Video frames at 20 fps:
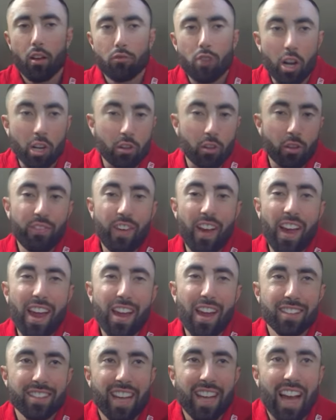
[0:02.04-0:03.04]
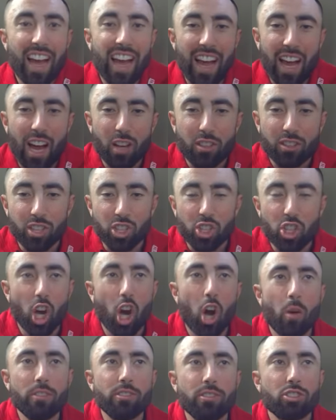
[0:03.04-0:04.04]
Rutgers fans, how's it
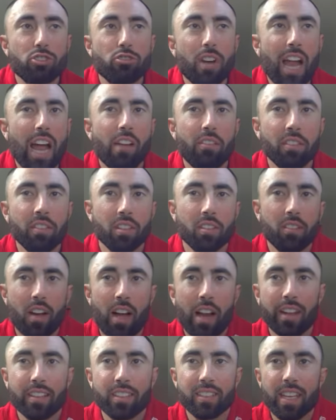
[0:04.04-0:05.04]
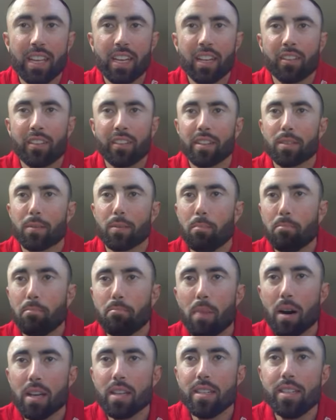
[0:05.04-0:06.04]
going? Travis Holonics here this
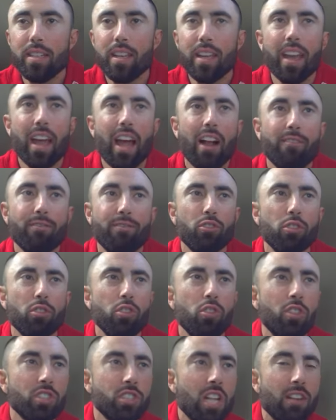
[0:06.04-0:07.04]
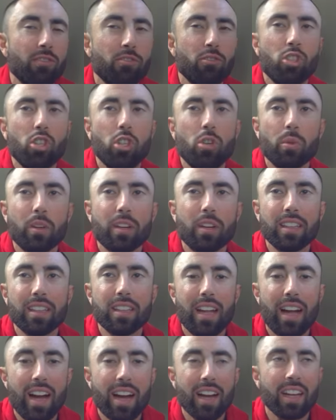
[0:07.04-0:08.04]
Monday afternoon, just after two
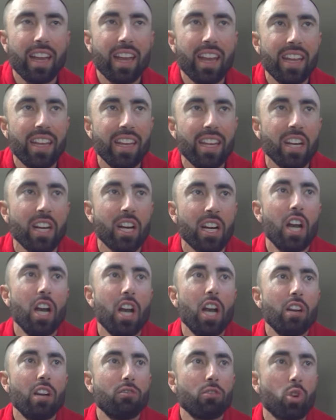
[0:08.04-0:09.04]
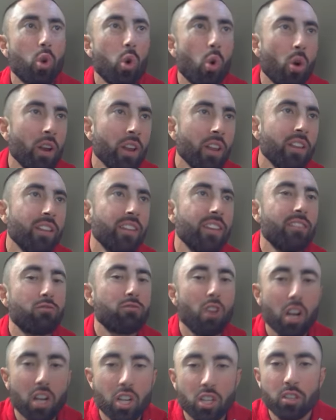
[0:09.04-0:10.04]
o'clock here, recording the
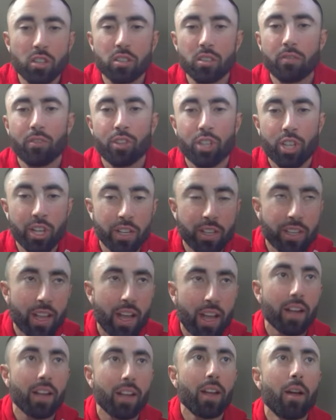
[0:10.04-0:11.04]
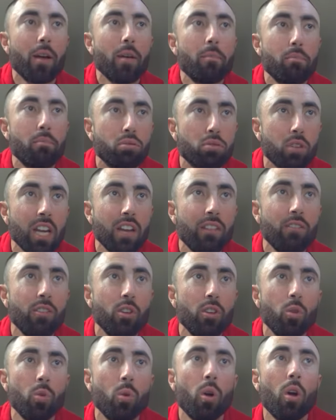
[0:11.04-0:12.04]
Rutgers Virginia Tech
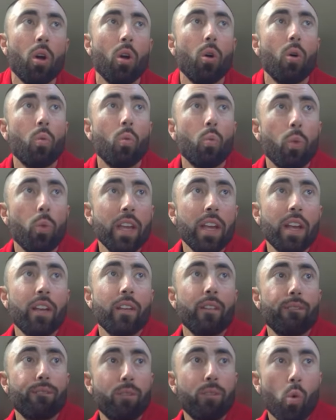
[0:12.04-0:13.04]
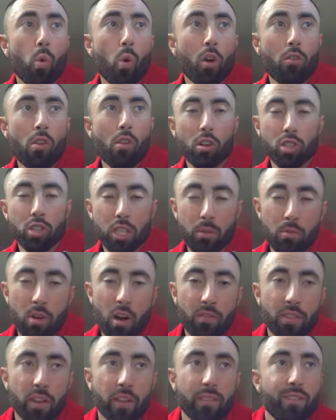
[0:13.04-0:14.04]
preview week four. Rutgers coming
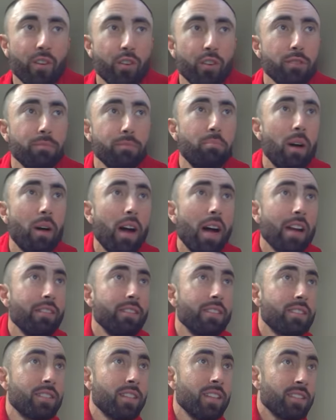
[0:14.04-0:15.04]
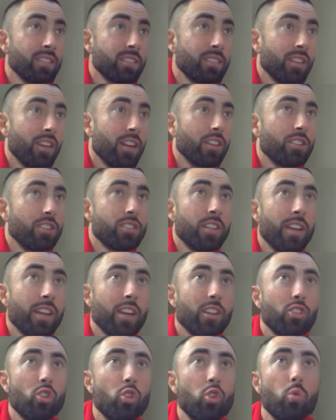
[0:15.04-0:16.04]
off their first bye this season, sitting at sitting
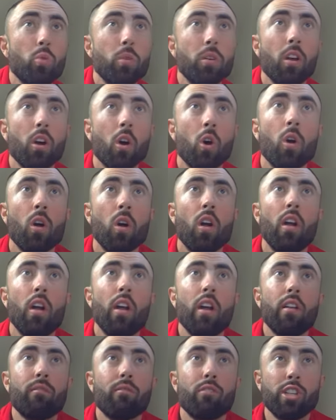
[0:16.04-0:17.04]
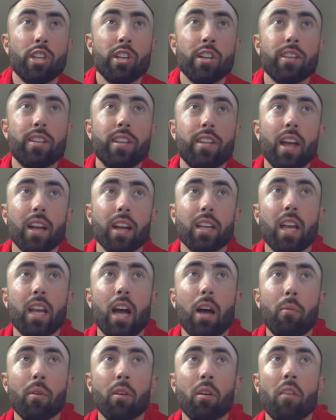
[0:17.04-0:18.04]
at two and zero. Oh. Virginia Tech
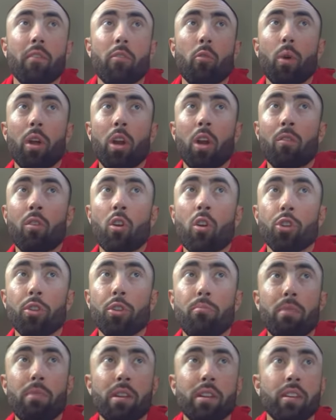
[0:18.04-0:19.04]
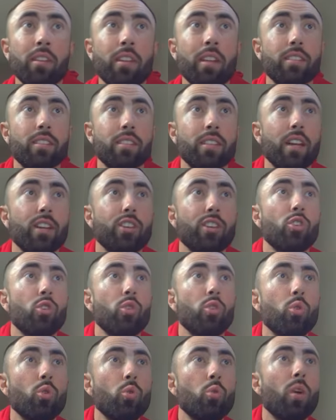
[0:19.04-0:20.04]
coming off a win over Old Dominion, they sit at
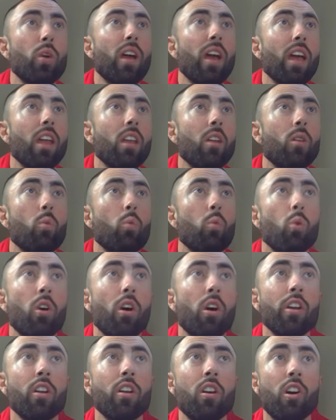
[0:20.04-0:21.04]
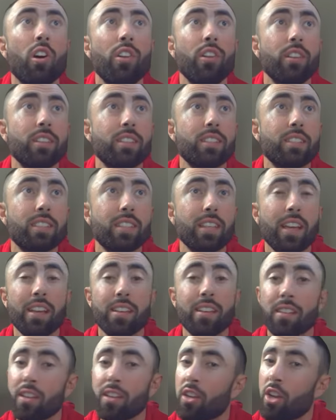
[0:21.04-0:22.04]
two and one on the
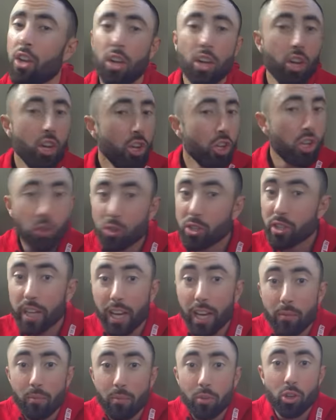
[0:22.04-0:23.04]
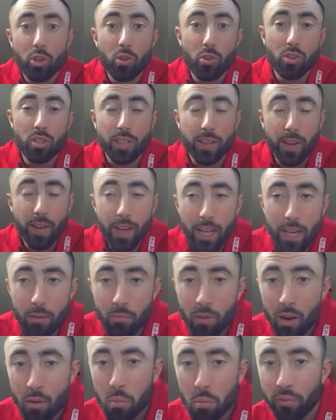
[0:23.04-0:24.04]
season. Huge game, huge
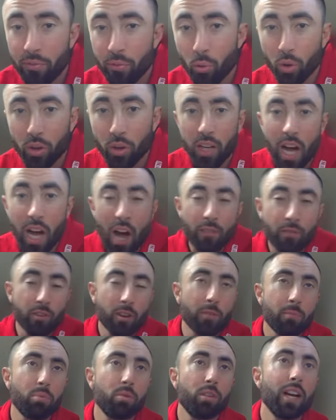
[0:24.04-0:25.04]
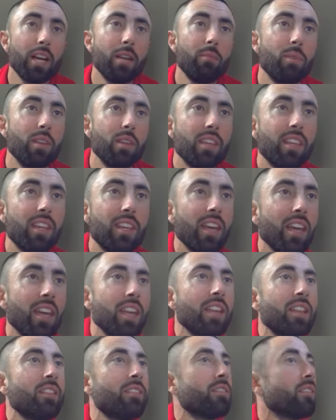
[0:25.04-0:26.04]
game before conference play
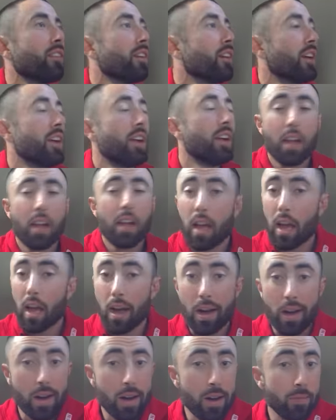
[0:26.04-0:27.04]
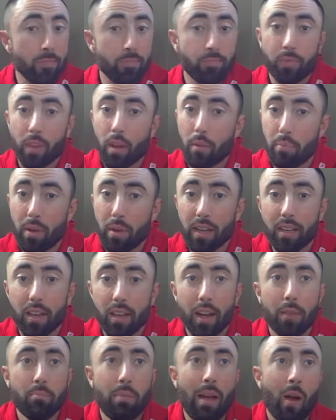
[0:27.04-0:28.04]
begins. Um, a big
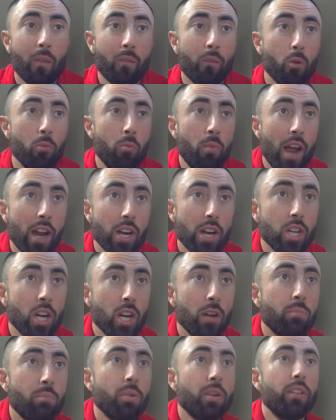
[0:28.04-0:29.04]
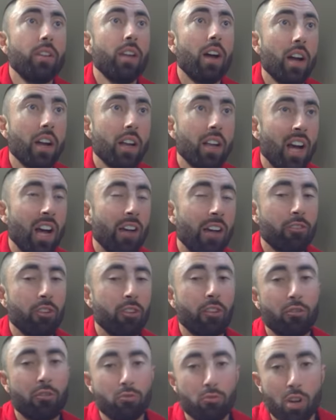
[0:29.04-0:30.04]
time power four matchup, non
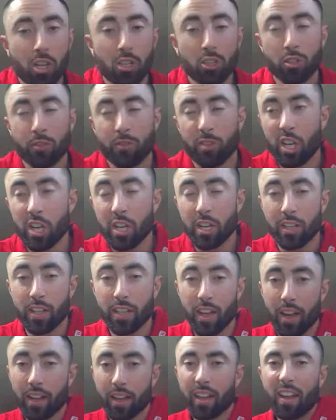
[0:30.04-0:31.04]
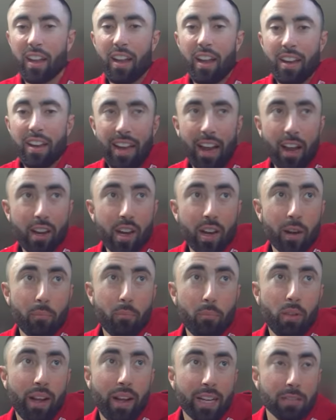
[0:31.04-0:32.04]
conference. Rutgers Virginia Tech down there
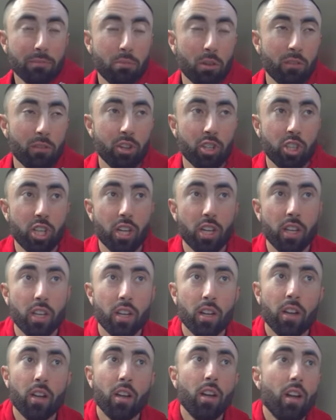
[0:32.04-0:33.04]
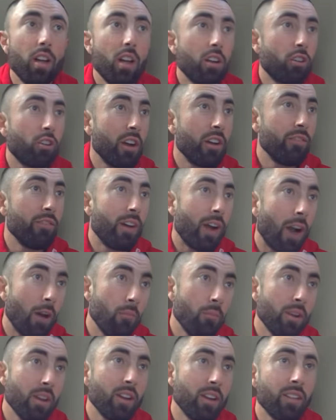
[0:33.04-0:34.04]
in Blacksburg, Virginia. Great
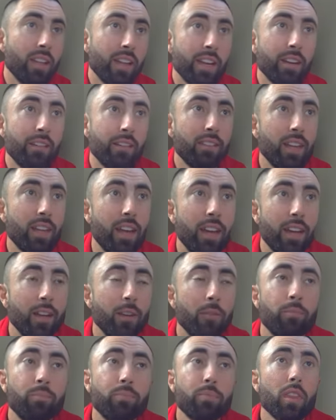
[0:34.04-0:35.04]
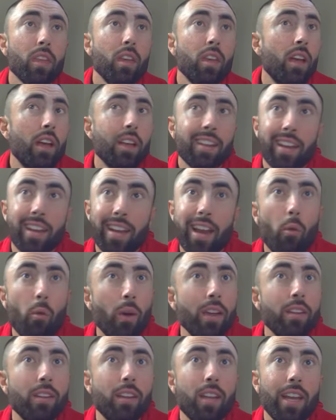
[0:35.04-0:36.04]
environment, Lane Stadium. Cannot
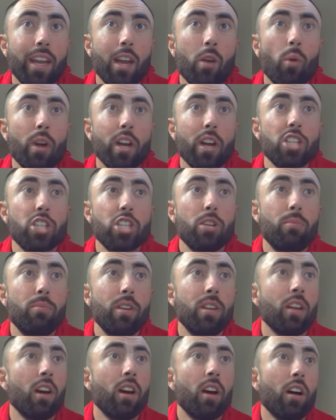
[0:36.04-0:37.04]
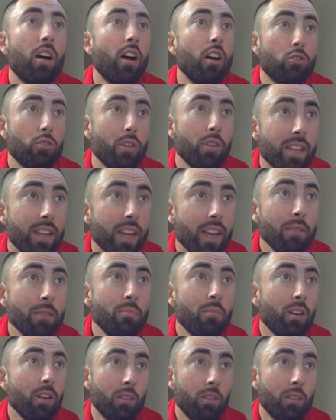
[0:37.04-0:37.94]
wait. Cannot wait. Should be a, a great game.